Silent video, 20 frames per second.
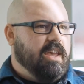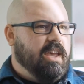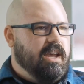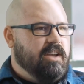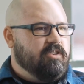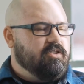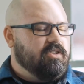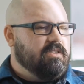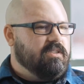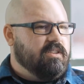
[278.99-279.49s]

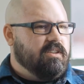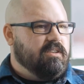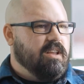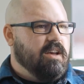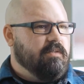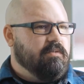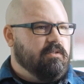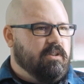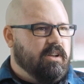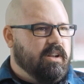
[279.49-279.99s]
agency
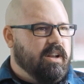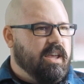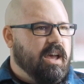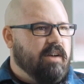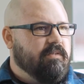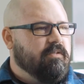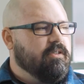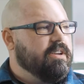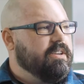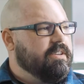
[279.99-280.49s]
level at
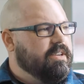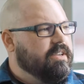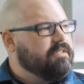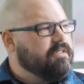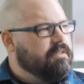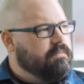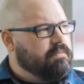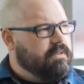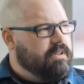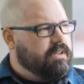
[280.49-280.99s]
every
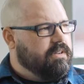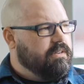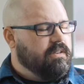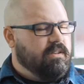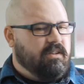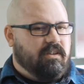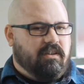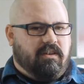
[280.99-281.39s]
discipline,